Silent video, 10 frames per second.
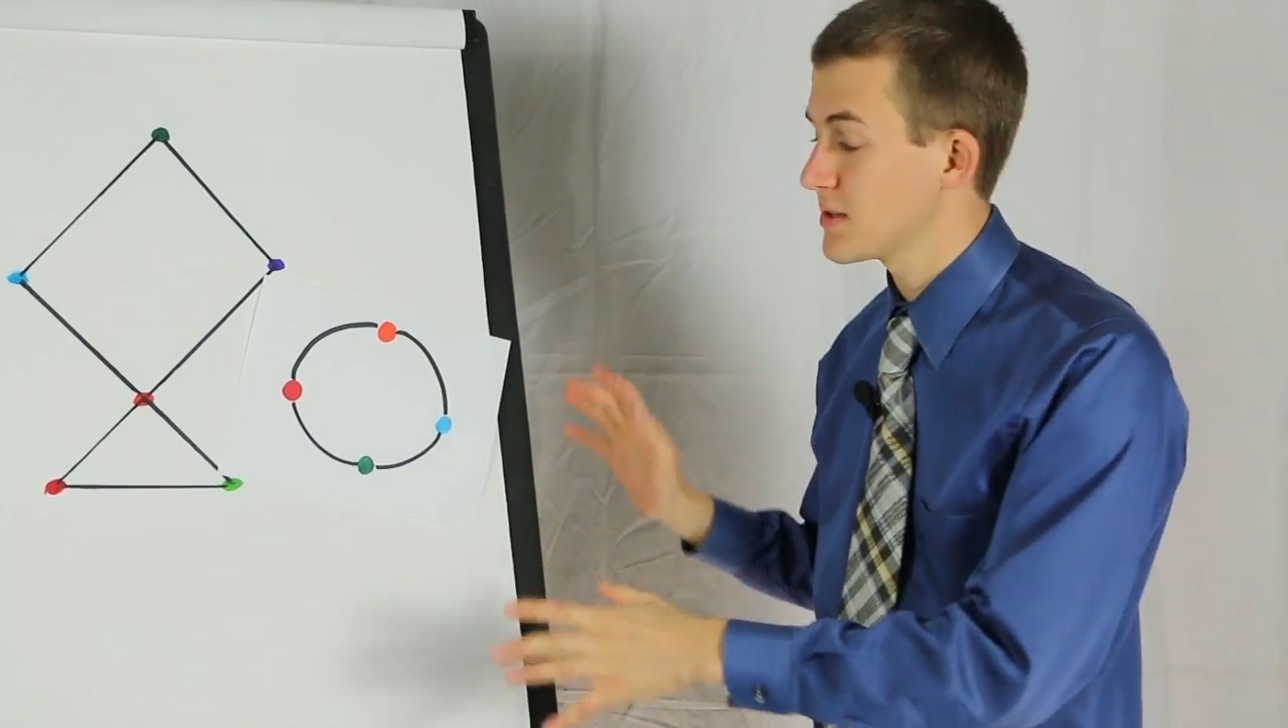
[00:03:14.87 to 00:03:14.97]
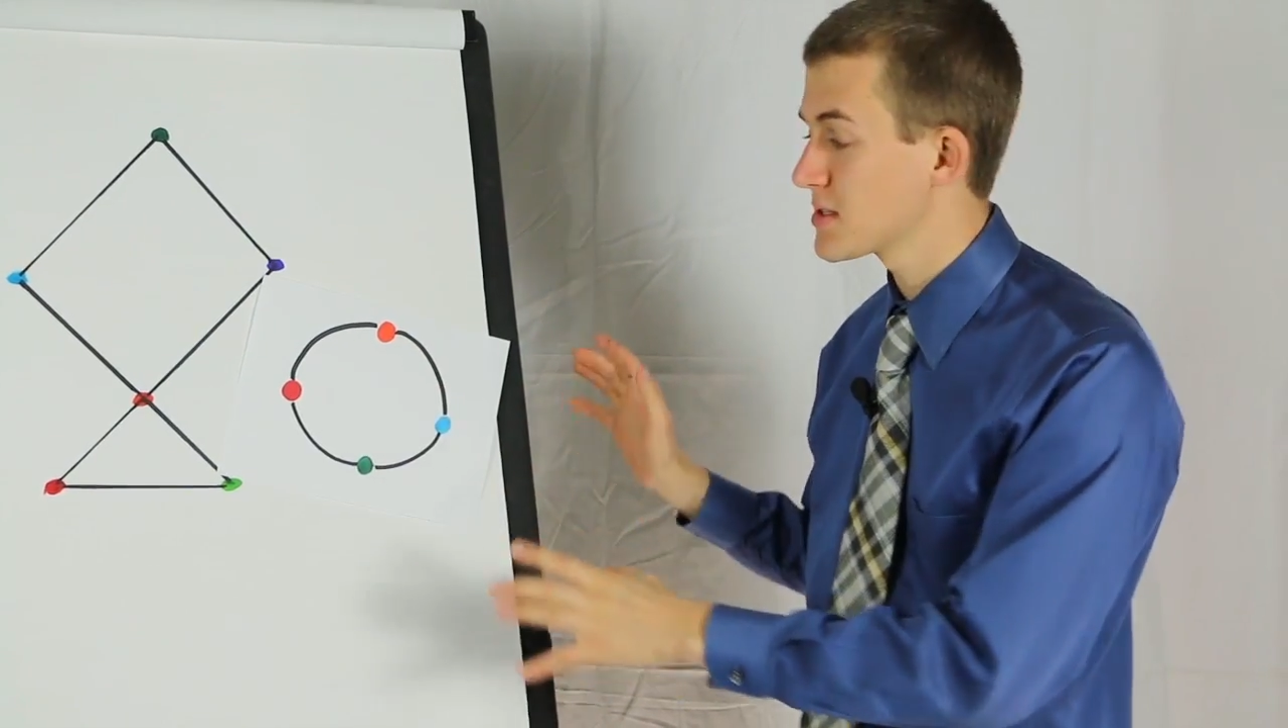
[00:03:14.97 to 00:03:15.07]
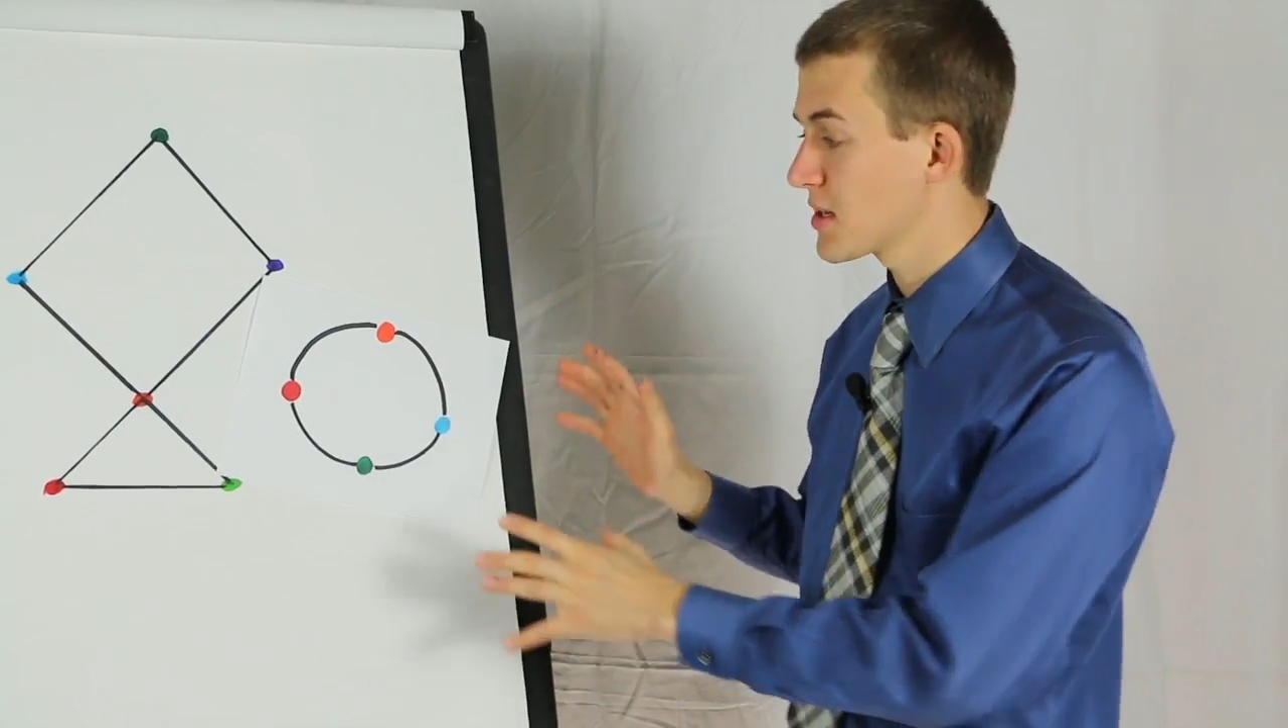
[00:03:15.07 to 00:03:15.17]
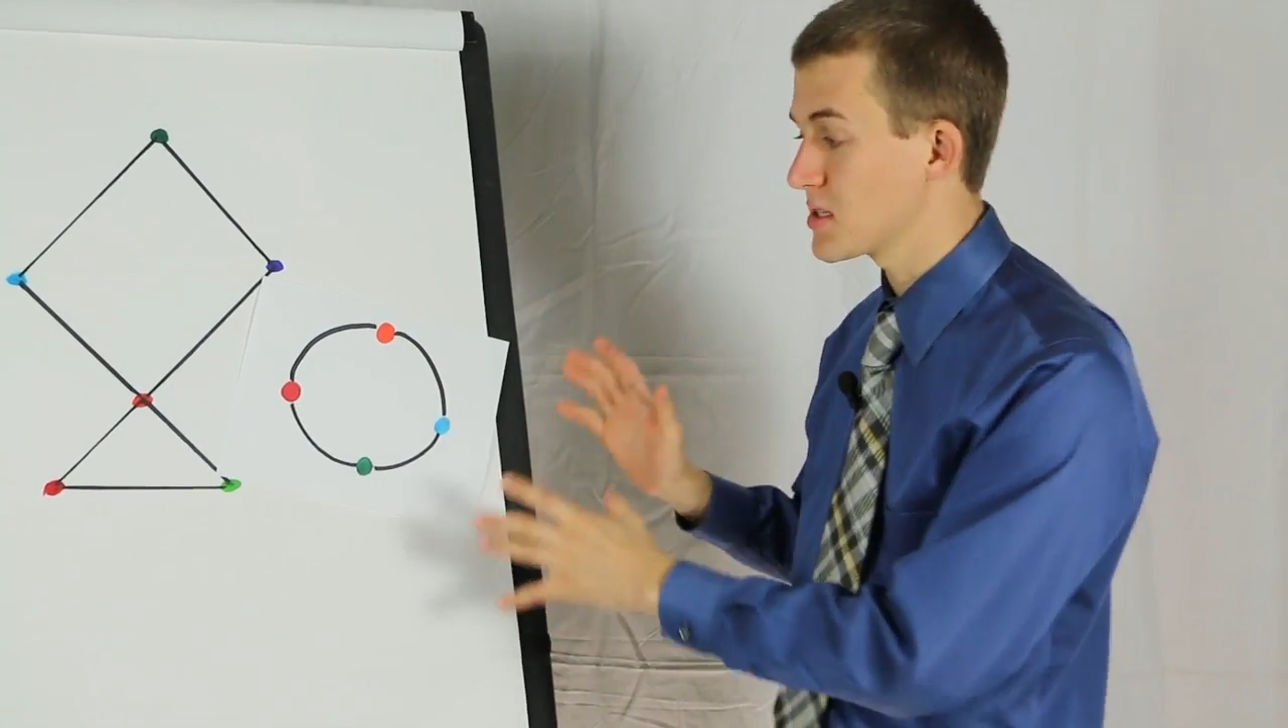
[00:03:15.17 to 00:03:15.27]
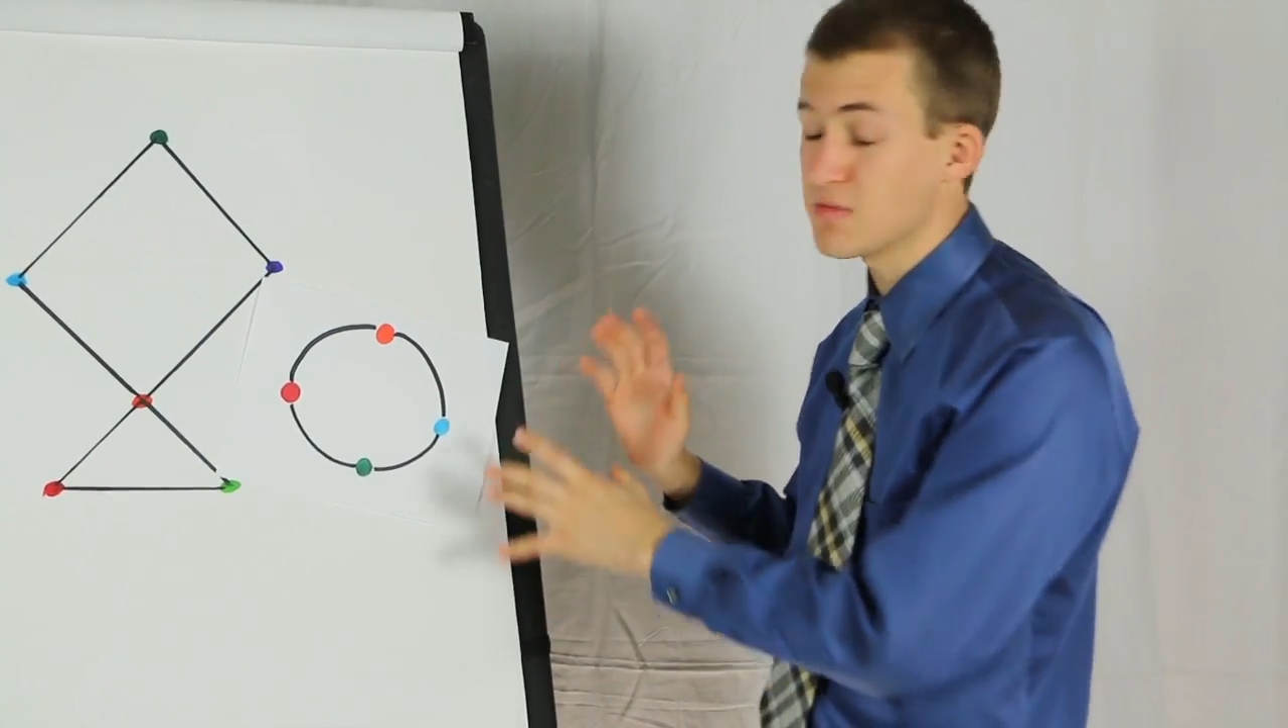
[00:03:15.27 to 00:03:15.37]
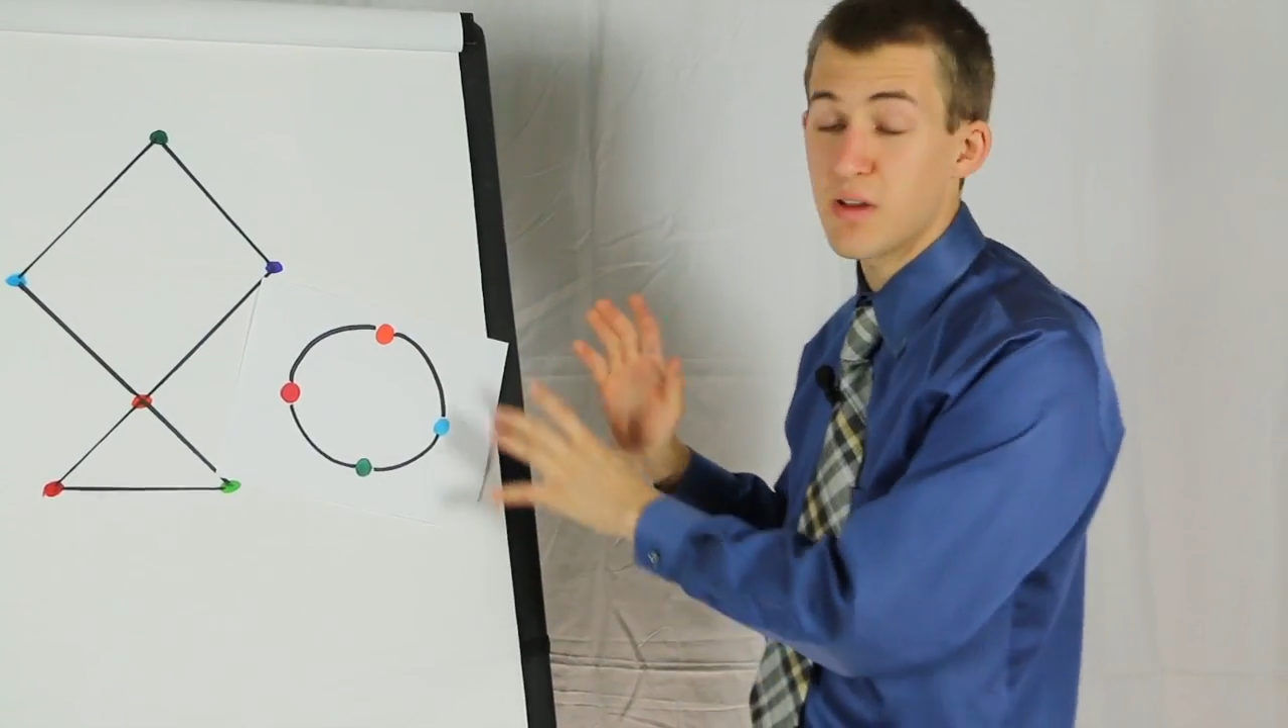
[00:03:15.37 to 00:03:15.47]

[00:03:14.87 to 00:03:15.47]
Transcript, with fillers: and this gets